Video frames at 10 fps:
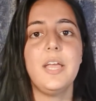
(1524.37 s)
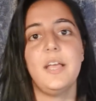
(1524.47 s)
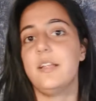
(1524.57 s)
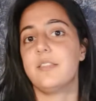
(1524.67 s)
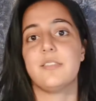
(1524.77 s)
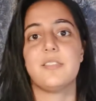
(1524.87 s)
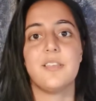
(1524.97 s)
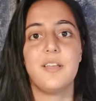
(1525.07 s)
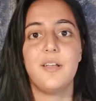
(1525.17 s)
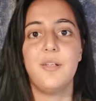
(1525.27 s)
it's
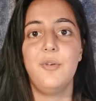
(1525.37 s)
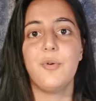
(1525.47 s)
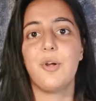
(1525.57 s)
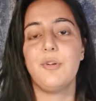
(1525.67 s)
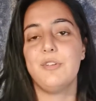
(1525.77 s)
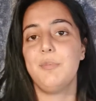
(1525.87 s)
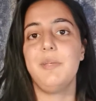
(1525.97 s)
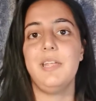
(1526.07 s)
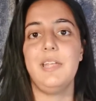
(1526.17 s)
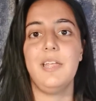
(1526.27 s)
not going to
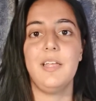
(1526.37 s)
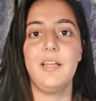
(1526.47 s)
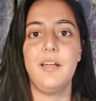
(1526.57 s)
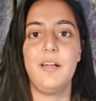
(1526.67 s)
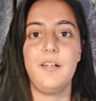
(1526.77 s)
be